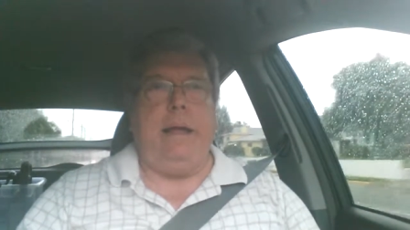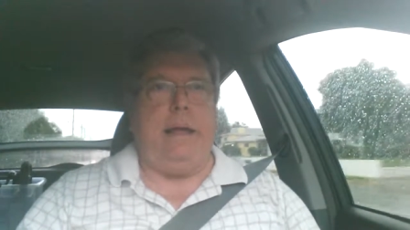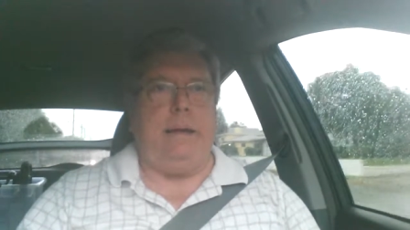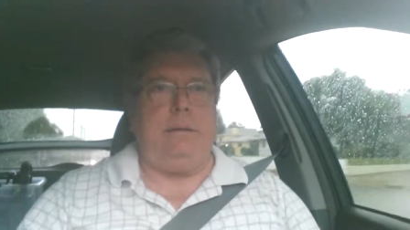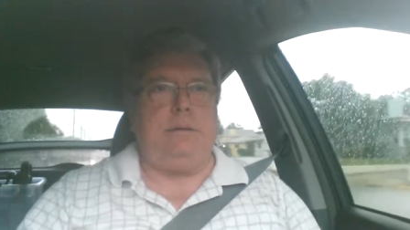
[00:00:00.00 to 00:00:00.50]

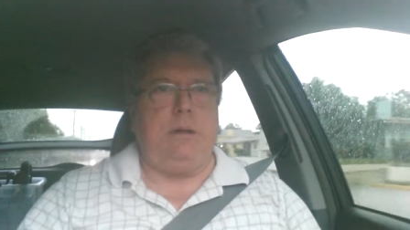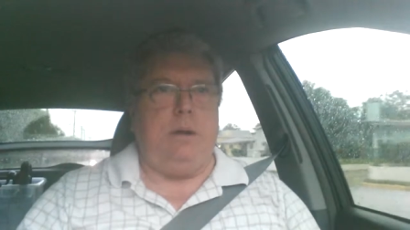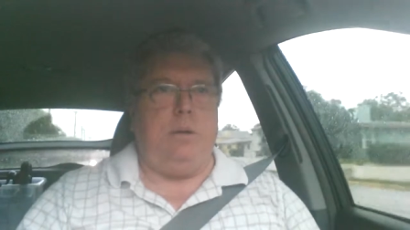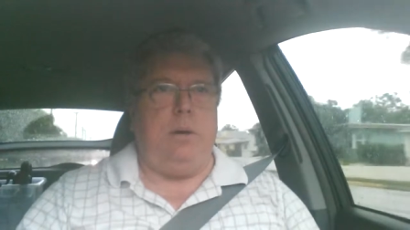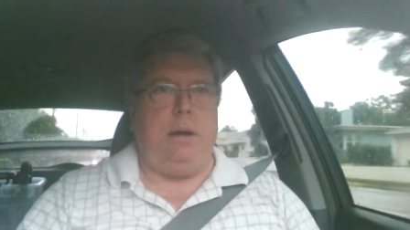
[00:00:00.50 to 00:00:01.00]
and
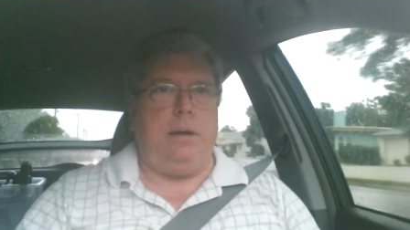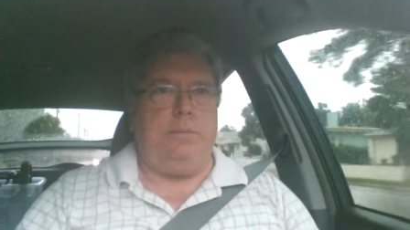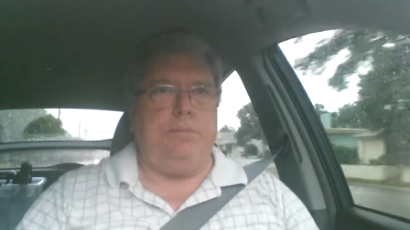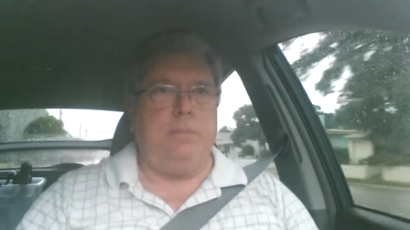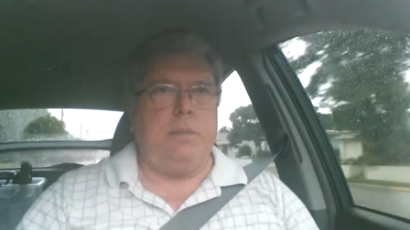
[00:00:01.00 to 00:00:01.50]
so
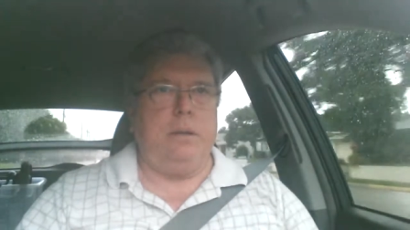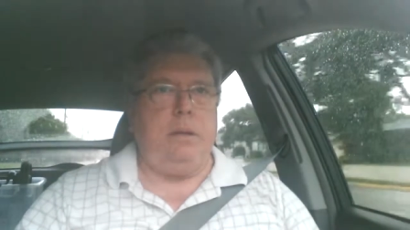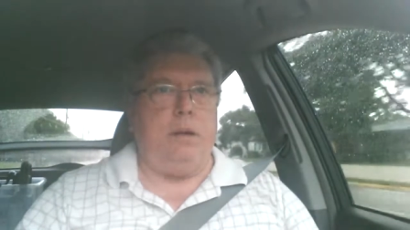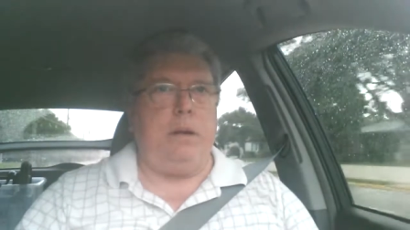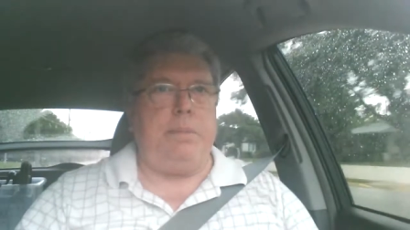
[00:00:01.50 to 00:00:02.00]

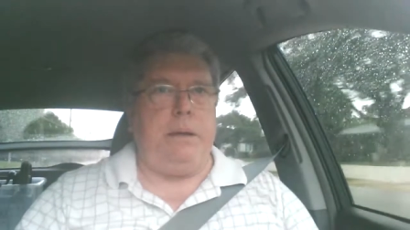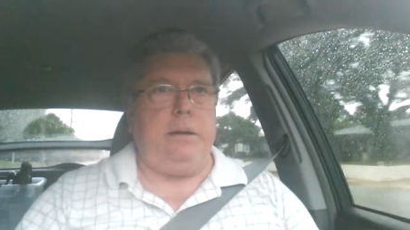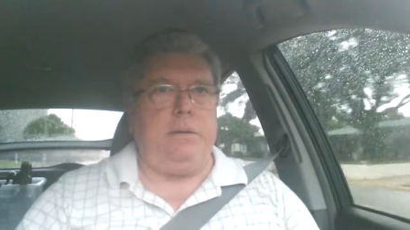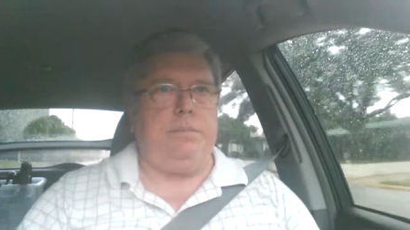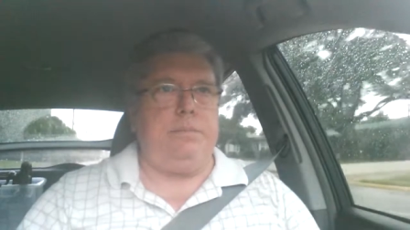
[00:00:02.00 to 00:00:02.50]
you know, I paid
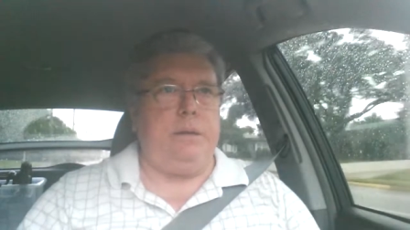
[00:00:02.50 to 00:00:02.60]
him,